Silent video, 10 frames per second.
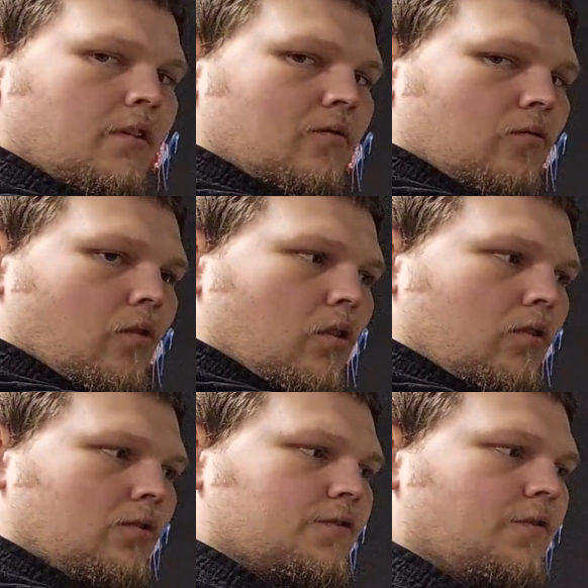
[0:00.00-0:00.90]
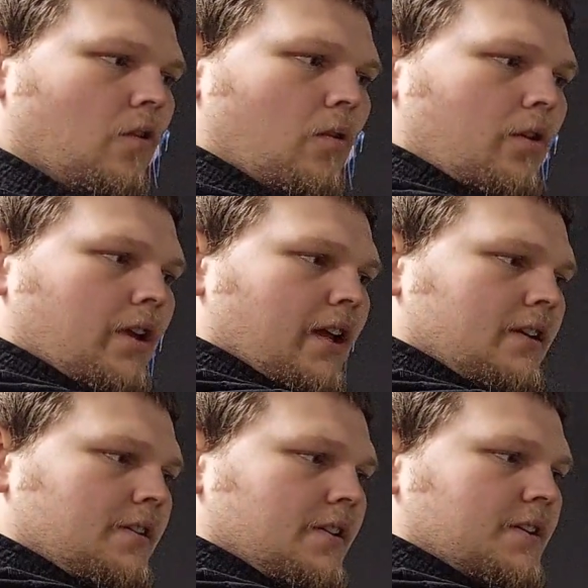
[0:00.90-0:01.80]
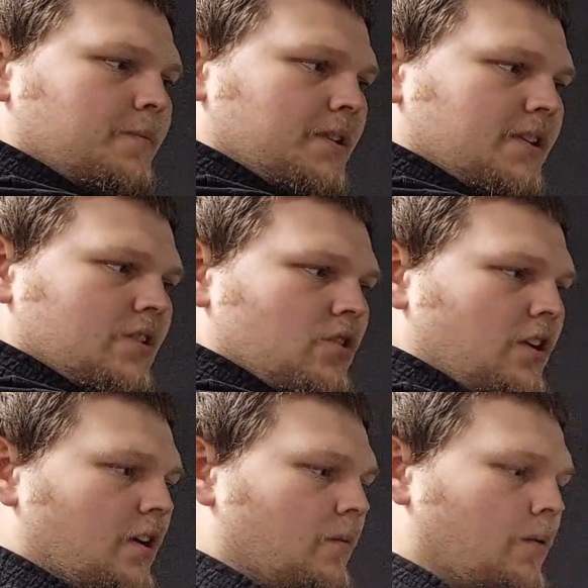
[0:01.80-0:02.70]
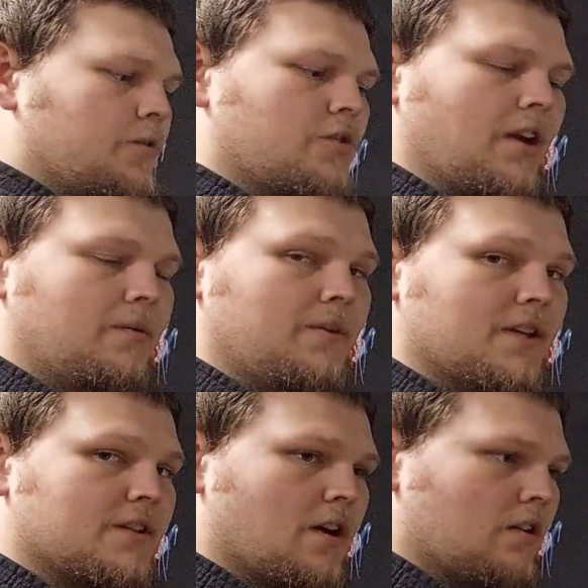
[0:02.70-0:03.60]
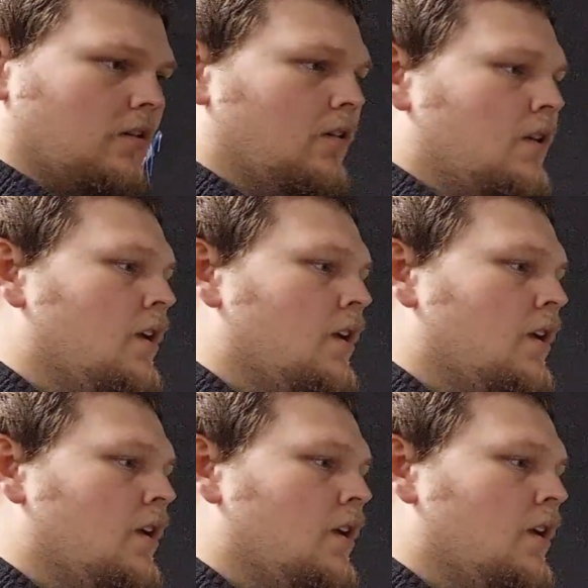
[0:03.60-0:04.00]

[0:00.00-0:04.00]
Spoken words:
rolls forward into this position here where we're striking with this knuckle.